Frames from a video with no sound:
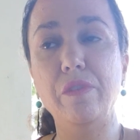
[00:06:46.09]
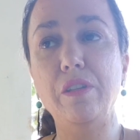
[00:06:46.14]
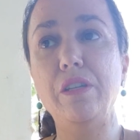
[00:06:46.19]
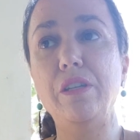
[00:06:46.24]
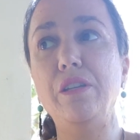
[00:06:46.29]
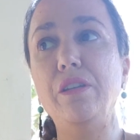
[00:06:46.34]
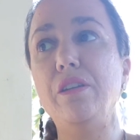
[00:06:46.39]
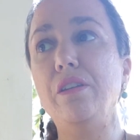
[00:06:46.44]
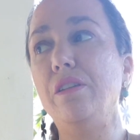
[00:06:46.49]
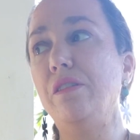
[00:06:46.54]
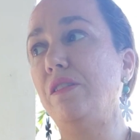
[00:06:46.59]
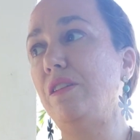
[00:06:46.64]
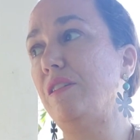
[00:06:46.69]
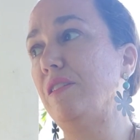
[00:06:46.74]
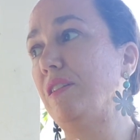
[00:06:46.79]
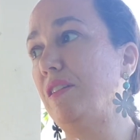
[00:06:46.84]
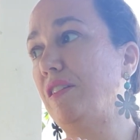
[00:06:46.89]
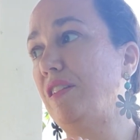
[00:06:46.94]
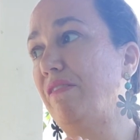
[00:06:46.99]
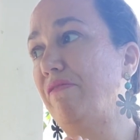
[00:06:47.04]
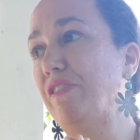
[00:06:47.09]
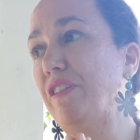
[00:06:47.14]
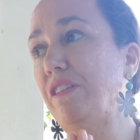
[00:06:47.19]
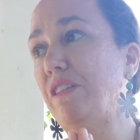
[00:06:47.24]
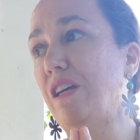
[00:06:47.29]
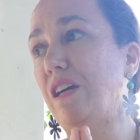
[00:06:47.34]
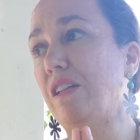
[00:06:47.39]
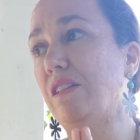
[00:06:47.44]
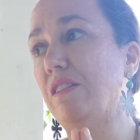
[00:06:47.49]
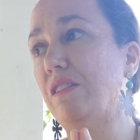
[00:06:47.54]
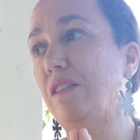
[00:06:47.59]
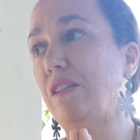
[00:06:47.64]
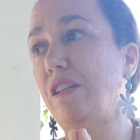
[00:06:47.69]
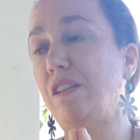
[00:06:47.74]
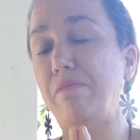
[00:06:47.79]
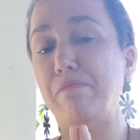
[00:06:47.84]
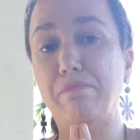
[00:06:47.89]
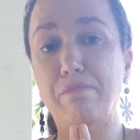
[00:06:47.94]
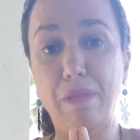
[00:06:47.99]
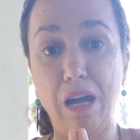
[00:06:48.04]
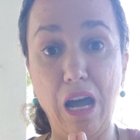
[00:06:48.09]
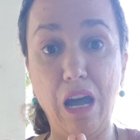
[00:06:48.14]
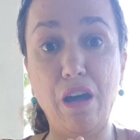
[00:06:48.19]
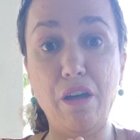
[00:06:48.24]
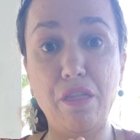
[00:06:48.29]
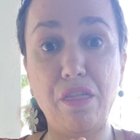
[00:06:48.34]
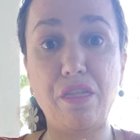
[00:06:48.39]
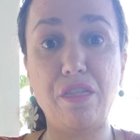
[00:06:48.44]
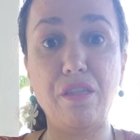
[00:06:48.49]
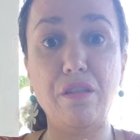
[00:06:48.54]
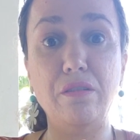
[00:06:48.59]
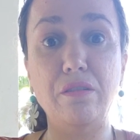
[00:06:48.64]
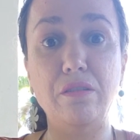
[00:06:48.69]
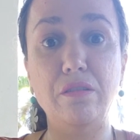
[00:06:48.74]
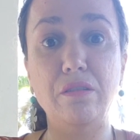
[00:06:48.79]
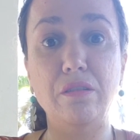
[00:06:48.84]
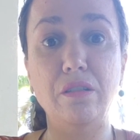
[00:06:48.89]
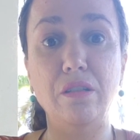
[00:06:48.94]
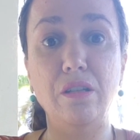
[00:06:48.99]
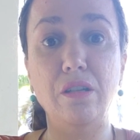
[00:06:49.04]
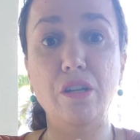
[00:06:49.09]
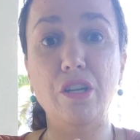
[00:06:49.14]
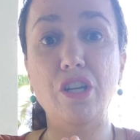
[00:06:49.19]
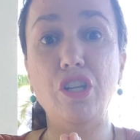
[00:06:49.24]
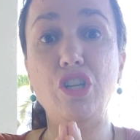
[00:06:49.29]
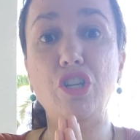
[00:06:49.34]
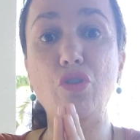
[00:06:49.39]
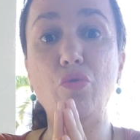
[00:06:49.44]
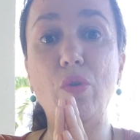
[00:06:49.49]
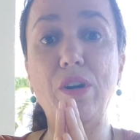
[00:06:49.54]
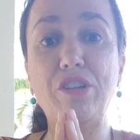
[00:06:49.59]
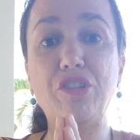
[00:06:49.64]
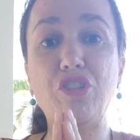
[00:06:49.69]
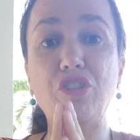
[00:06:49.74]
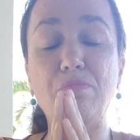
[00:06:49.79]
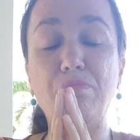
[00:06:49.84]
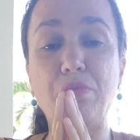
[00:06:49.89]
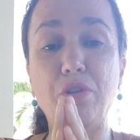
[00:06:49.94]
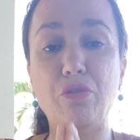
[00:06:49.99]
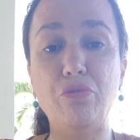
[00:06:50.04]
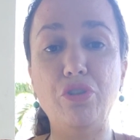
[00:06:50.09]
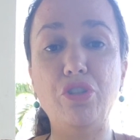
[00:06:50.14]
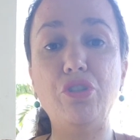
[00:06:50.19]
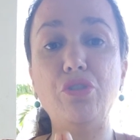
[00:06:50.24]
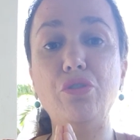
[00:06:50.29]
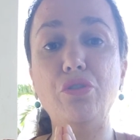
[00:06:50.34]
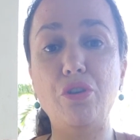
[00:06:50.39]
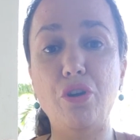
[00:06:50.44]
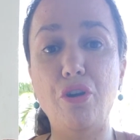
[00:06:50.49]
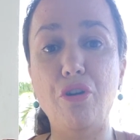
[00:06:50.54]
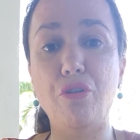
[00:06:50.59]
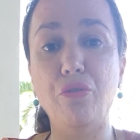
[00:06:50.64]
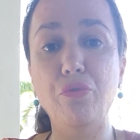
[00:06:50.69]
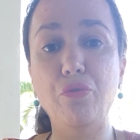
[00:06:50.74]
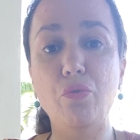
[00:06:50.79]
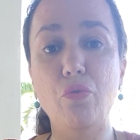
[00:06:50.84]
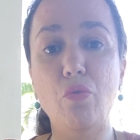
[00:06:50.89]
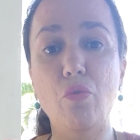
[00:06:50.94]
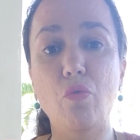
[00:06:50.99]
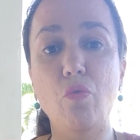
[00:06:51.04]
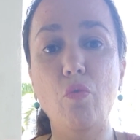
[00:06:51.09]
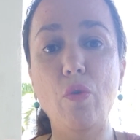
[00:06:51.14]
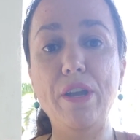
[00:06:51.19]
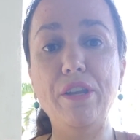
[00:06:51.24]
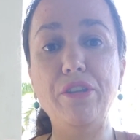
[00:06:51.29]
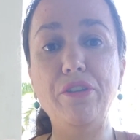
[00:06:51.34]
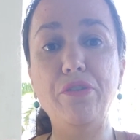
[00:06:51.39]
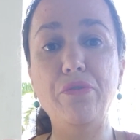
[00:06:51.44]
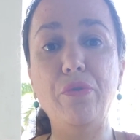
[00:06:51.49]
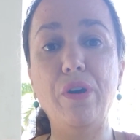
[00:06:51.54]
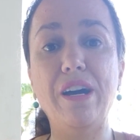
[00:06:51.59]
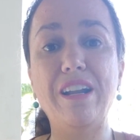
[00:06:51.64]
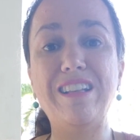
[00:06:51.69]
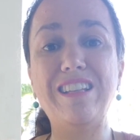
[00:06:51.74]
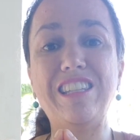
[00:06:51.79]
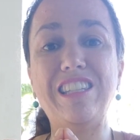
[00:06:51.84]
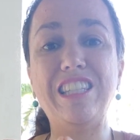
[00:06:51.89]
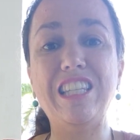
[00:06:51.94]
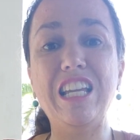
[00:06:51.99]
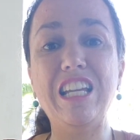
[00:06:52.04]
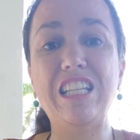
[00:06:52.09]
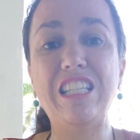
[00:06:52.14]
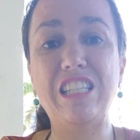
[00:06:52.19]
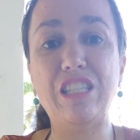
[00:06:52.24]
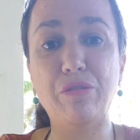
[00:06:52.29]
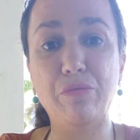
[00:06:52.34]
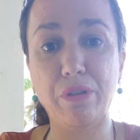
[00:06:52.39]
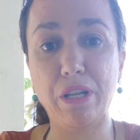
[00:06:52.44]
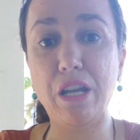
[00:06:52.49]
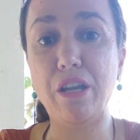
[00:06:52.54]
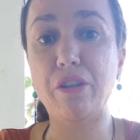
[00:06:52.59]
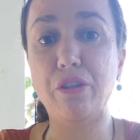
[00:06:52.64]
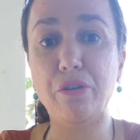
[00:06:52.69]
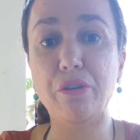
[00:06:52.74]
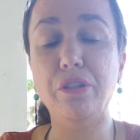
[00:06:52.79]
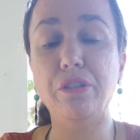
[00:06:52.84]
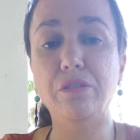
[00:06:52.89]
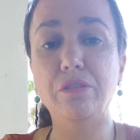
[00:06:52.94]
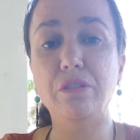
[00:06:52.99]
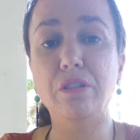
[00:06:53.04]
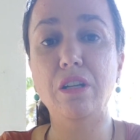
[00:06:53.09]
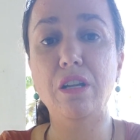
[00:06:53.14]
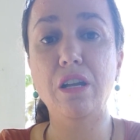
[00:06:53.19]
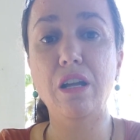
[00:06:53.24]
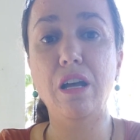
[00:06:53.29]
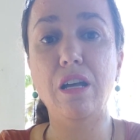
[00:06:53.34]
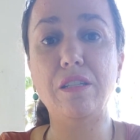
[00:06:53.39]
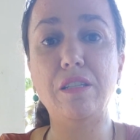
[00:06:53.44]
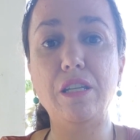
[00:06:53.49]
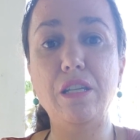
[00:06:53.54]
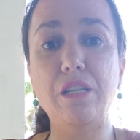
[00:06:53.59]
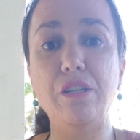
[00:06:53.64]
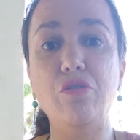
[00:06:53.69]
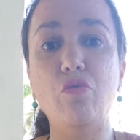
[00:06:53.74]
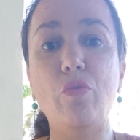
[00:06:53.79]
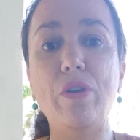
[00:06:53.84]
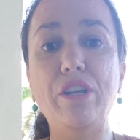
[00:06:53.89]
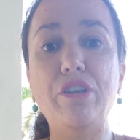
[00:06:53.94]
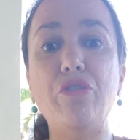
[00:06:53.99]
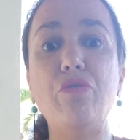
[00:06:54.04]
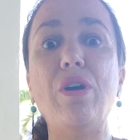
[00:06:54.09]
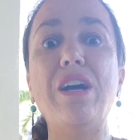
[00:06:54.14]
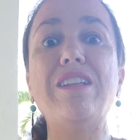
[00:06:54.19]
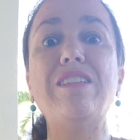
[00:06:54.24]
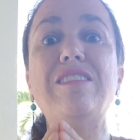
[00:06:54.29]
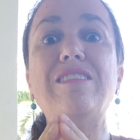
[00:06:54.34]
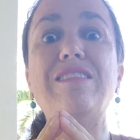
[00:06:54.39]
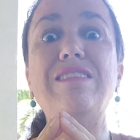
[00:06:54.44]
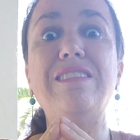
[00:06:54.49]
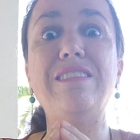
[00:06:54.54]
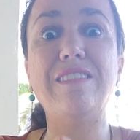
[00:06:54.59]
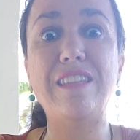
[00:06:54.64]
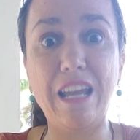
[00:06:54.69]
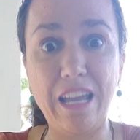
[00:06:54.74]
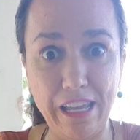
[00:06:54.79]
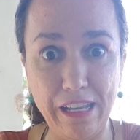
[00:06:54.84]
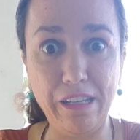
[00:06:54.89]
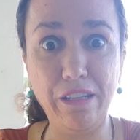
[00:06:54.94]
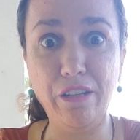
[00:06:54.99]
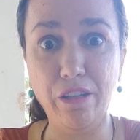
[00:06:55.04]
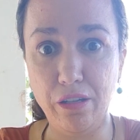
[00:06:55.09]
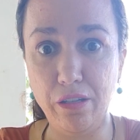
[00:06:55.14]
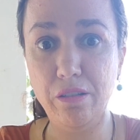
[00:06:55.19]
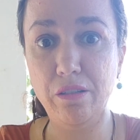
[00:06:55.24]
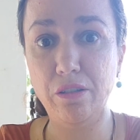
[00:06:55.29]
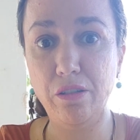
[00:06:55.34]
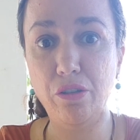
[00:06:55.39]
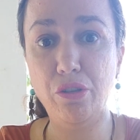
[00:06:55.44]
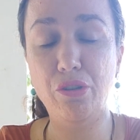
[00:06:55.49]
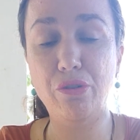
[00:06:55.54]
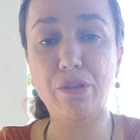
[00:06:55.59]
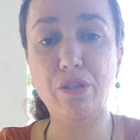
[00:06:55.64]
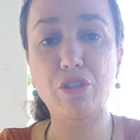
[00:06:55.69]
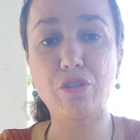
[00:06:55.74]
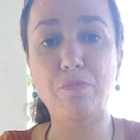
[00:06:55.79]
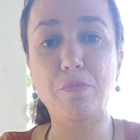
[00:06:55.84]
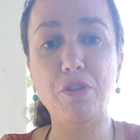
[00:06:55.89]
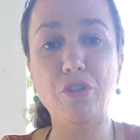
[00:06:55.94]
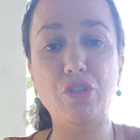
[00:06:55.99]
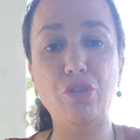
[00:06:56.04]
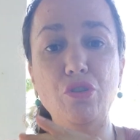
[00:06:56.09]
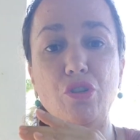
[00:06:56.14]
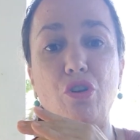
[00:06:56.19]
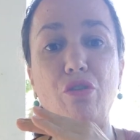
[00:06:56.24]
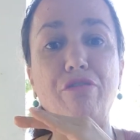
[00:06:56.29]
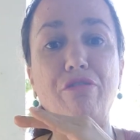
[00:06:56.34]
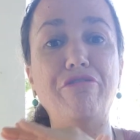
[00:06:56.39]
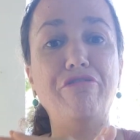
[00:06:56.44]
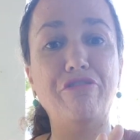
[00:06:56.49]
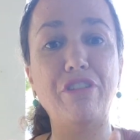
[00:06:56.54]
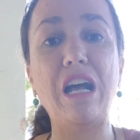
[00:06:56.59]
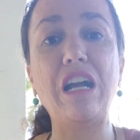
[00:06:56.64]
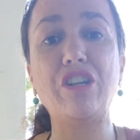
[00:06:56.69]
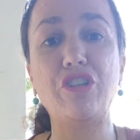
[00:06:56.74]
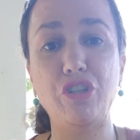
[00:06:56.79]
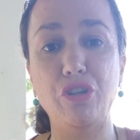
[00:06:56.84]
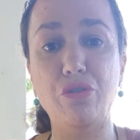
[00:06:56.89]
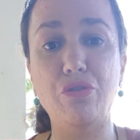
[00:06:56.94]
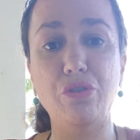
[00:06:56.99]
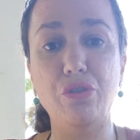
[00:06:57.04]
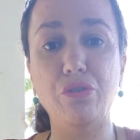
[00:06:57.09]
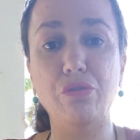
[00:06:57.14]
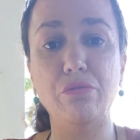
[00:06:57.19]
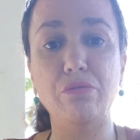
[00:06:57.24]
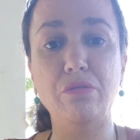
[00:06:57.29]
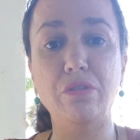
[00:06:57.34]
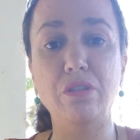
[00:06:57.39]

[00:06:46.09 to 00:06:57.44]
This is something that in math you are supposed to know when you are a sixth grader. As in, when you are 10, you're supposed to know fractions.